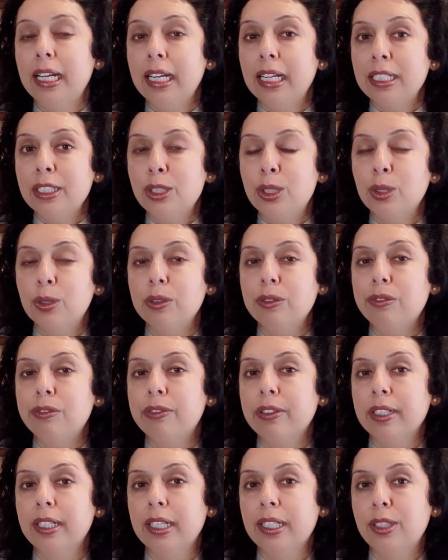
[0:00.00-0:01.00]
Don't
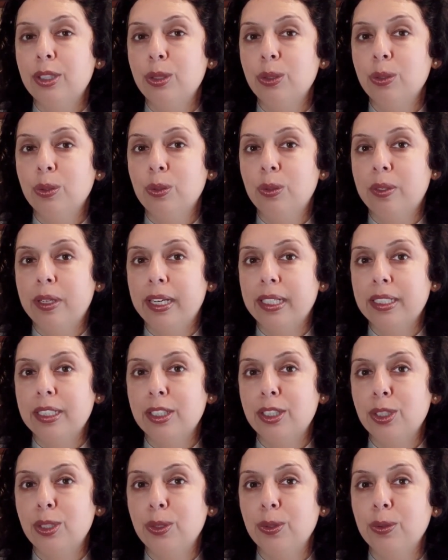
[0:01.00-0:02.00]
forget your
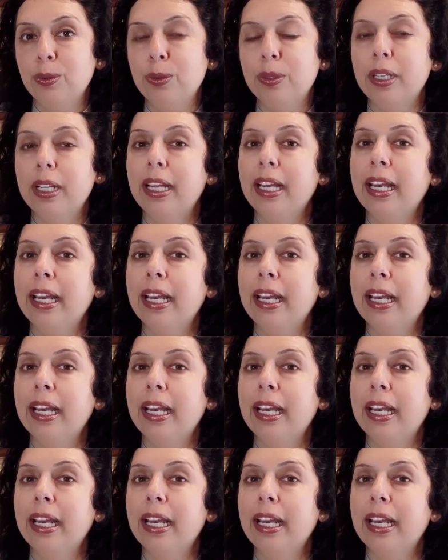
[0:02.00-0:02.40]
gratitude,